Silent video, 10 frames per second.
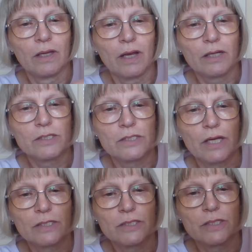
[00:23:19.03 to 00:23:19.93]
I
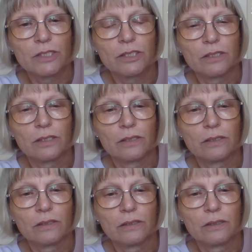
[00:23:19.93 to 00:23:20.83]
started
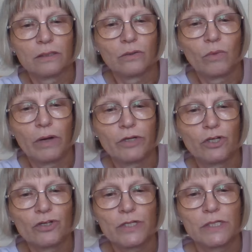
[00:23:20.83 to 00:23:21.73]
where it
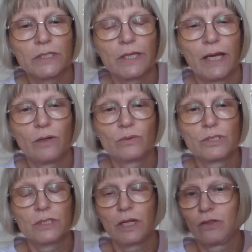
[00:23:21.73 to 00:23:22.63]
goes into the
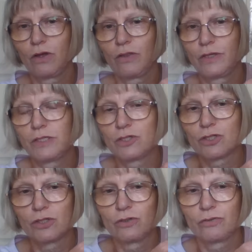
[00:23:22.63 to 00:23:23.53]
house, and I thought, this
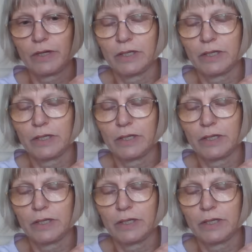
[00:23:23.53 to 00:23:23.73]
doesn't look right.